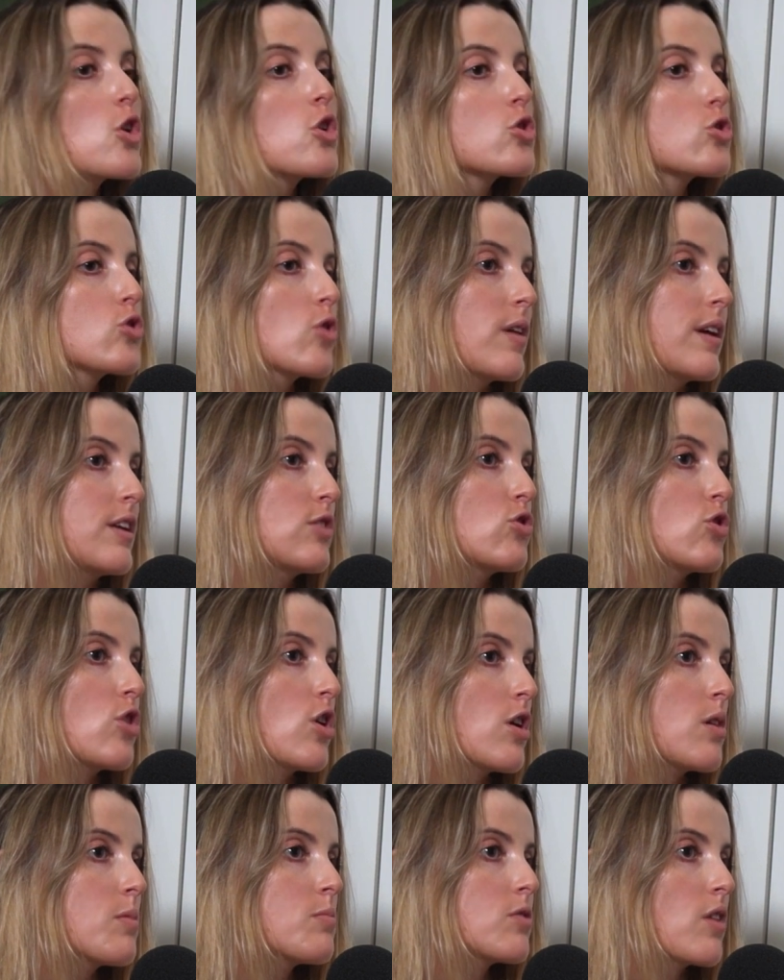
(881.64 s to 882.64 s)
So in
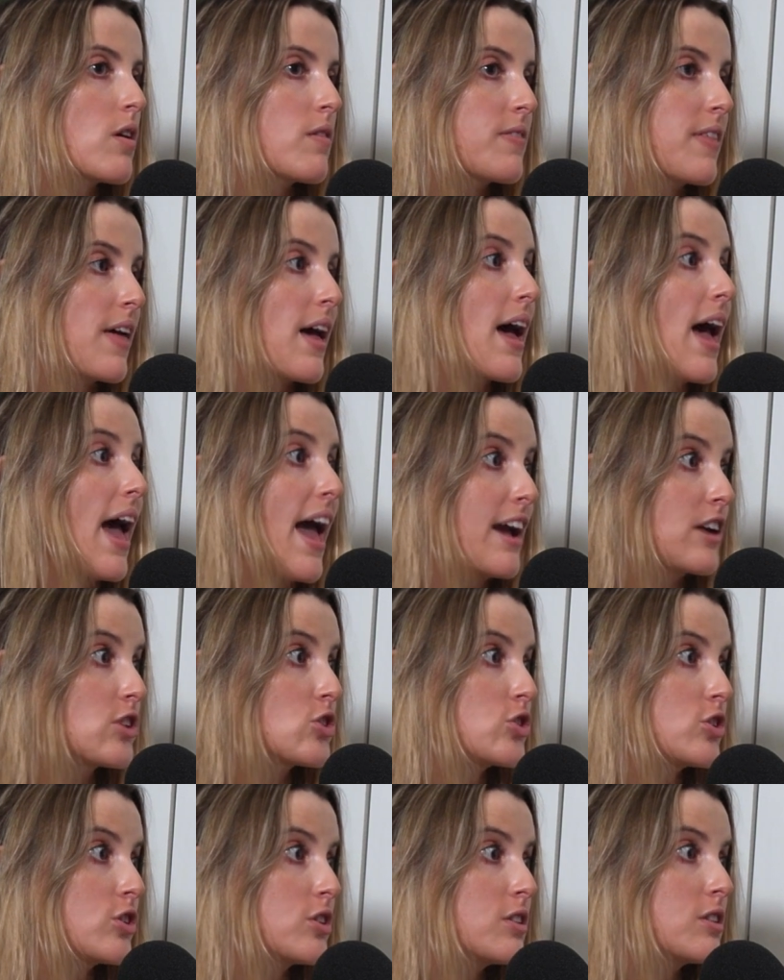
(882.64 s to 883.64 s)
terms of the
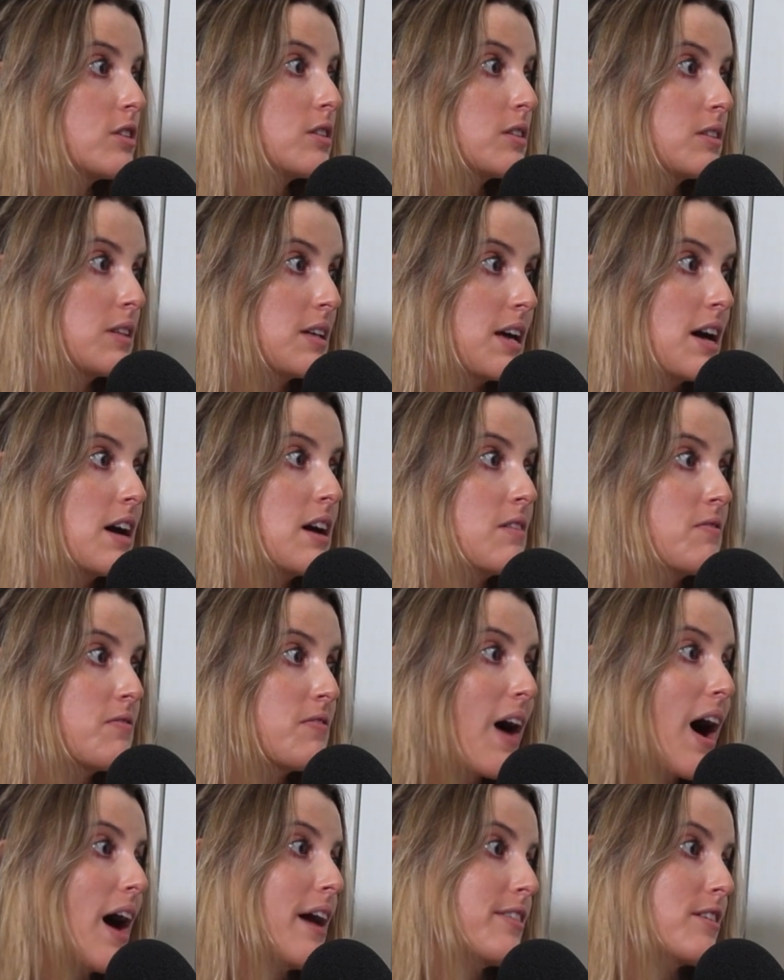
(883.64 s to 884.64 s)
actual
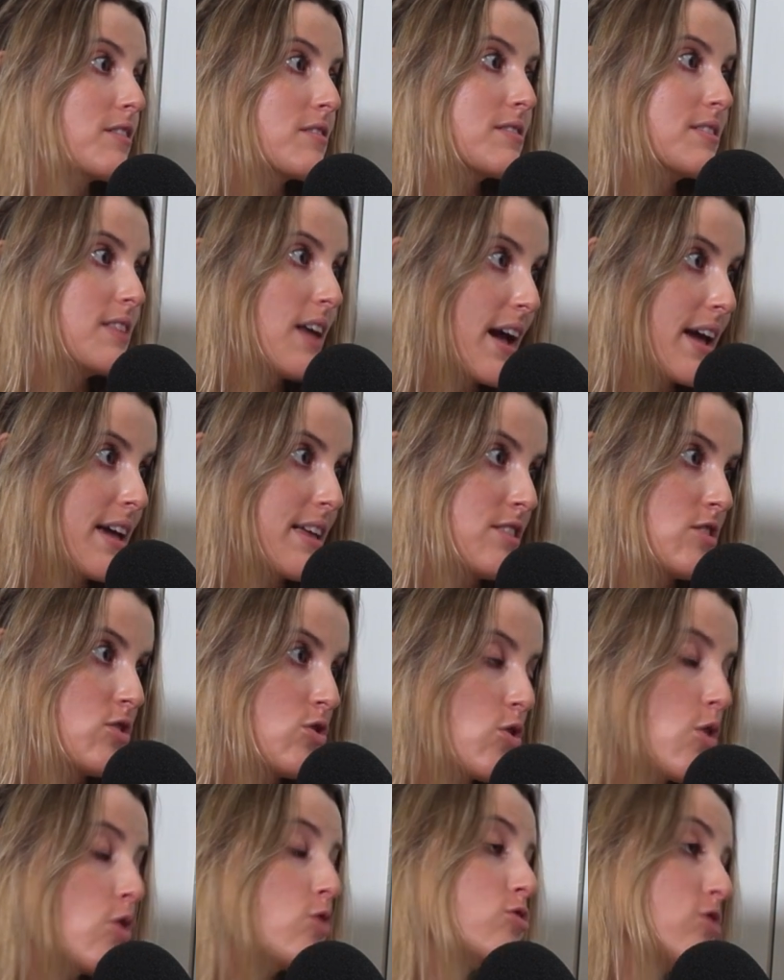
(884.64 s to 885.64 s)
final dates,
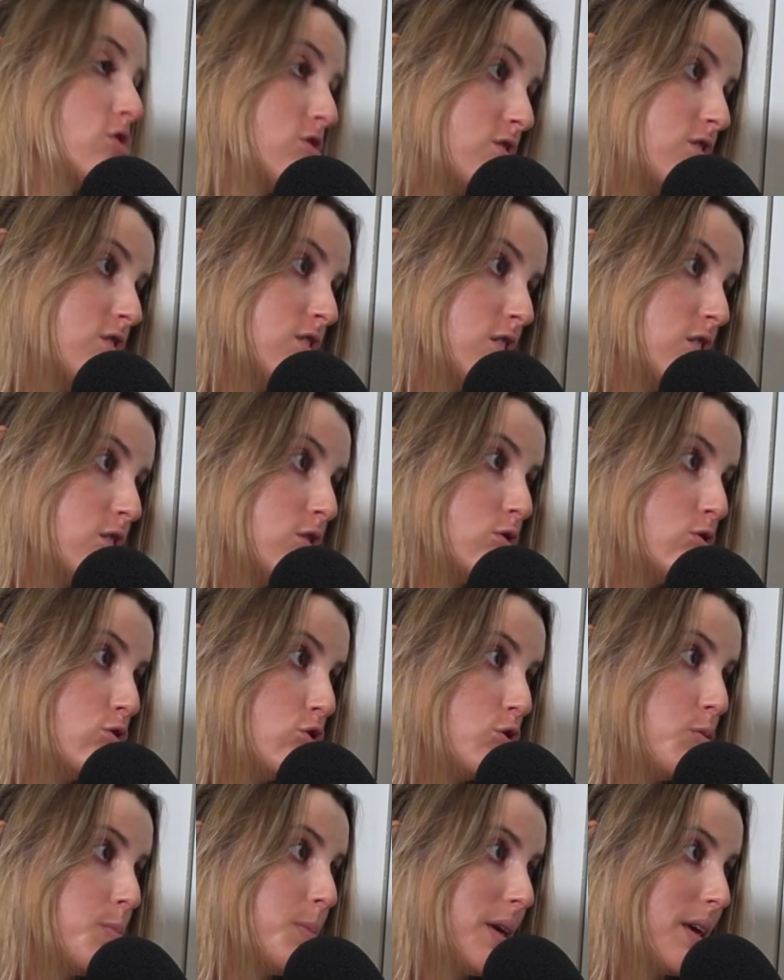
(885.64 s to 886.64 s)
those are still
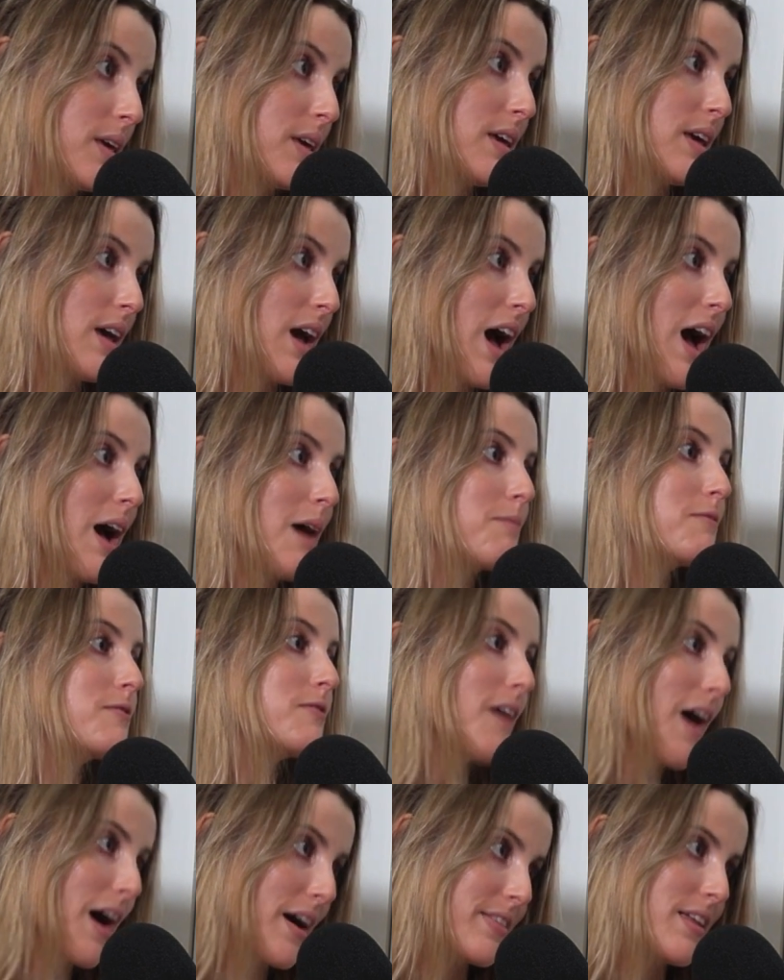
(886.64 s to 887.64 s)
to be
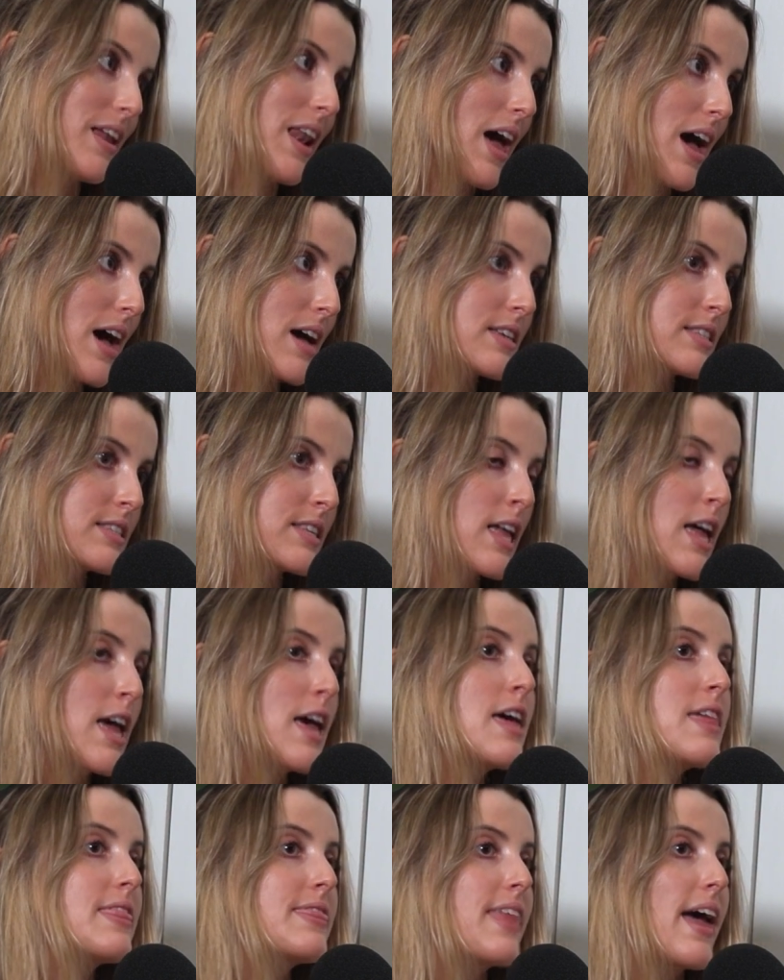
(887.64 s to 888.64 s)
finalized.
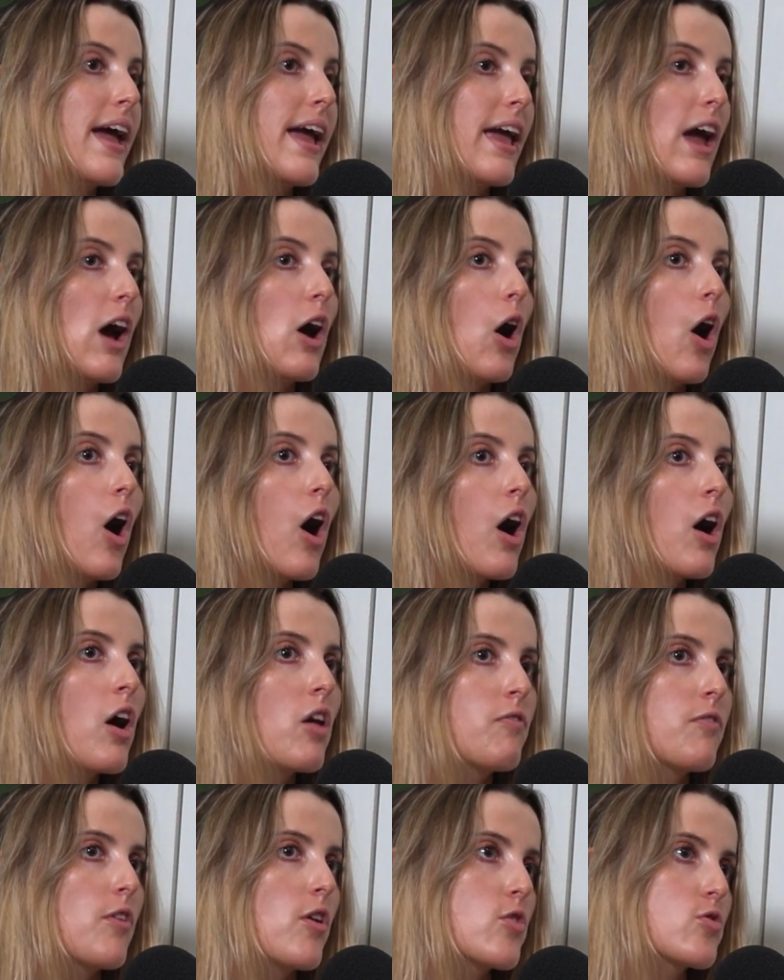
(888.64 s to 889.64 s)
Okay. They are
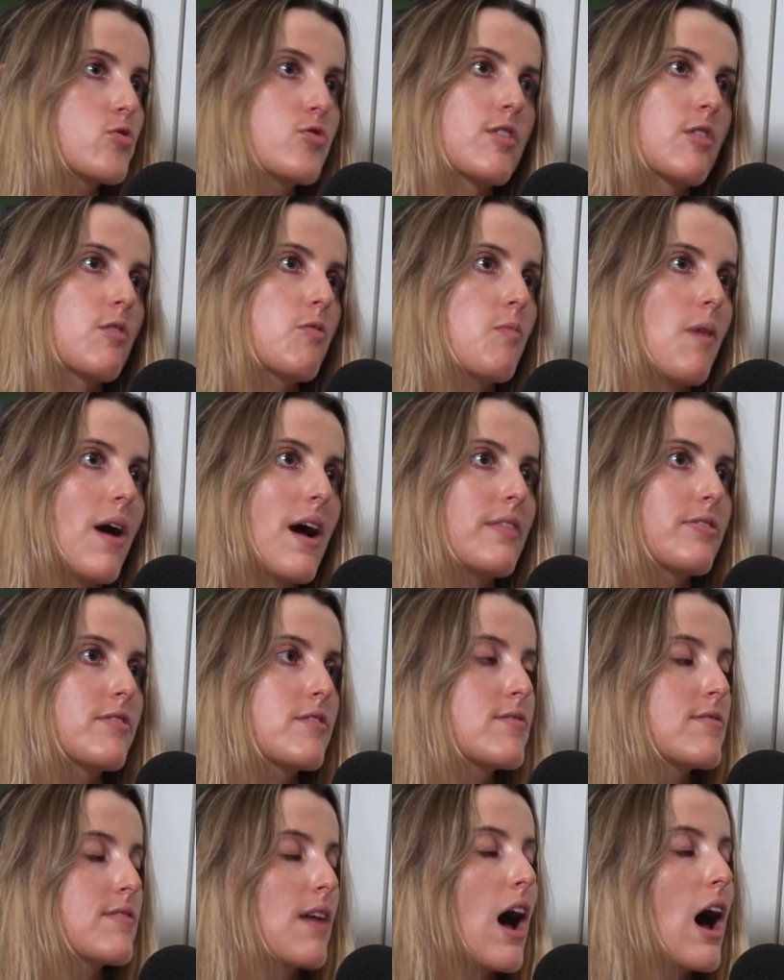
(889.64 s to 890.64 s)
floating around
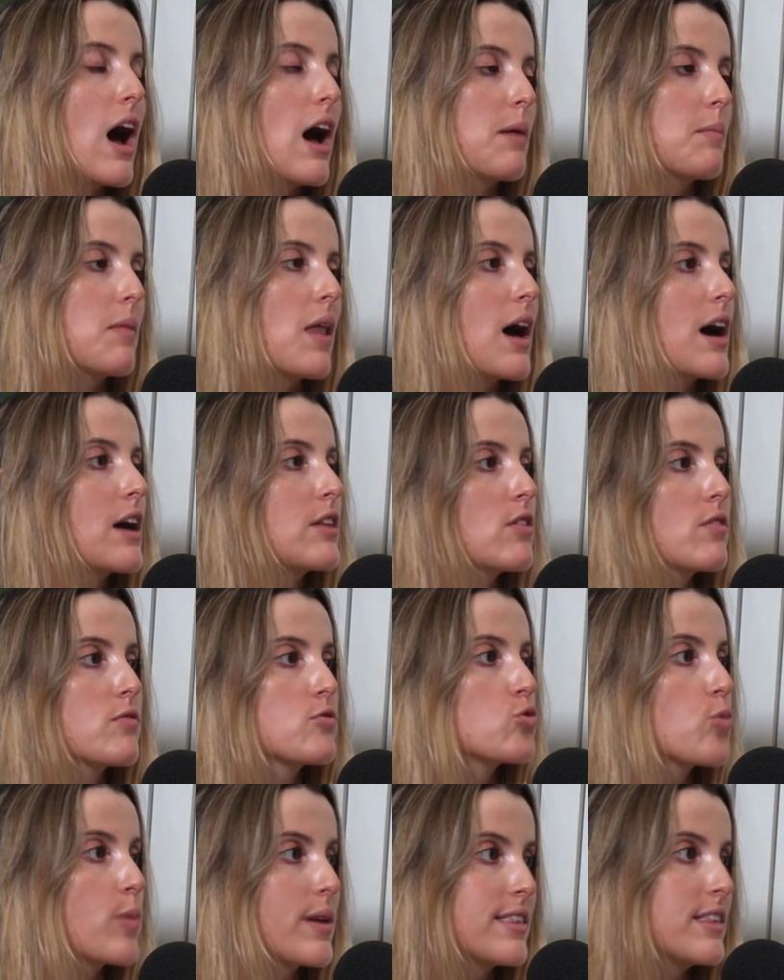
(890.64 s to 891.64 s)
this timeline of
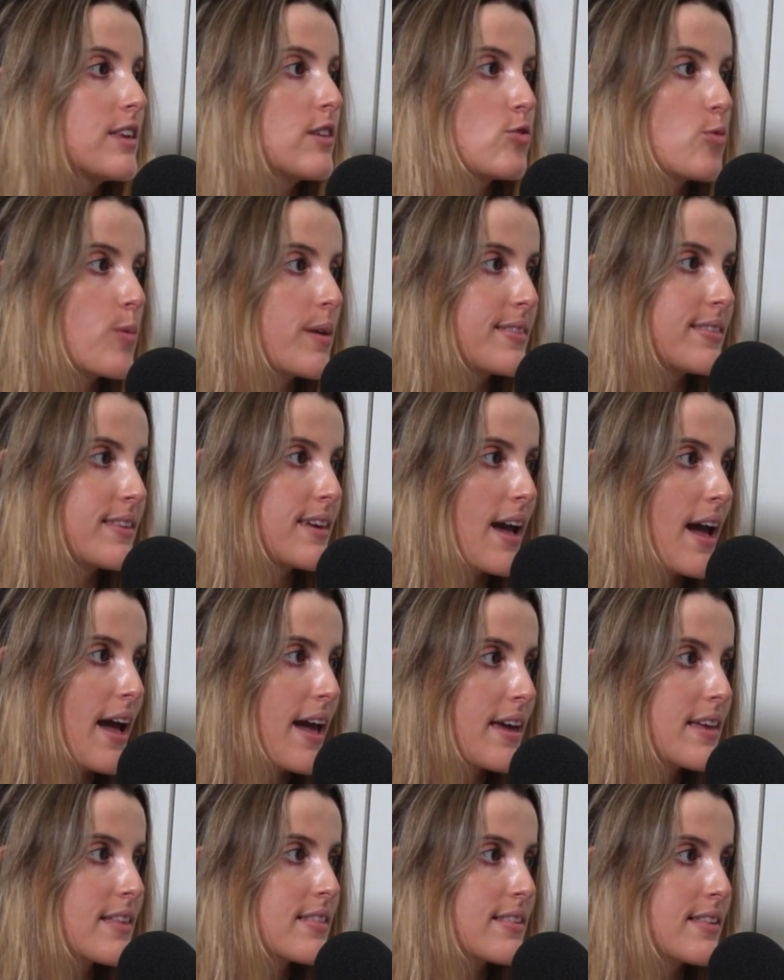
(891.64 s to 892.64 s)

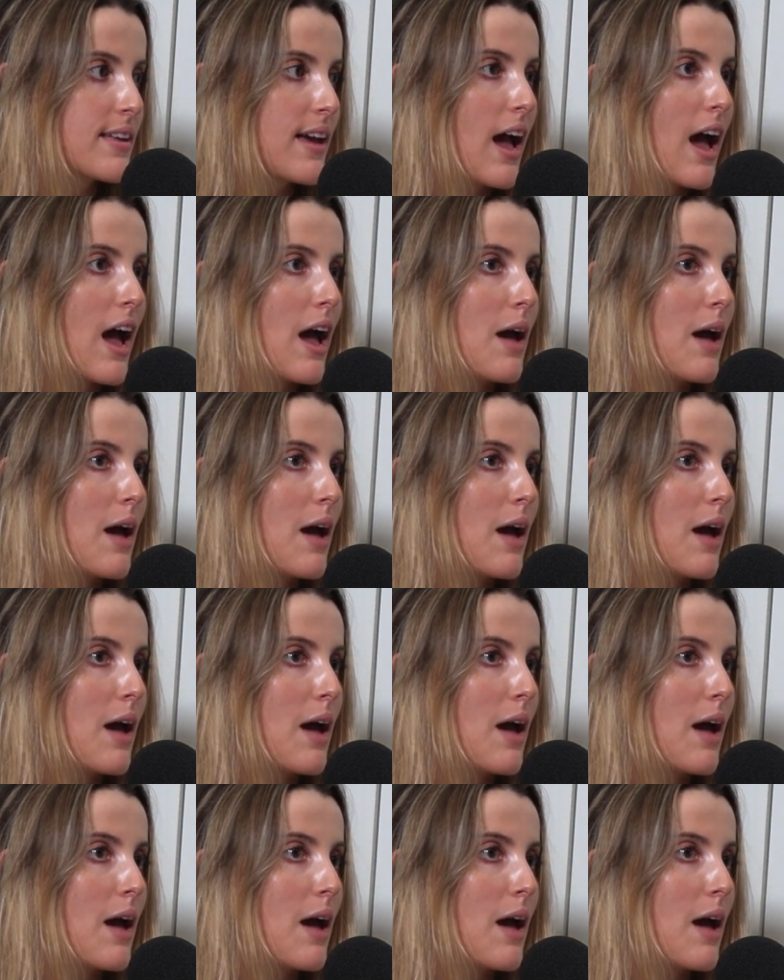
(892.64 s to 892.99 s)
2028.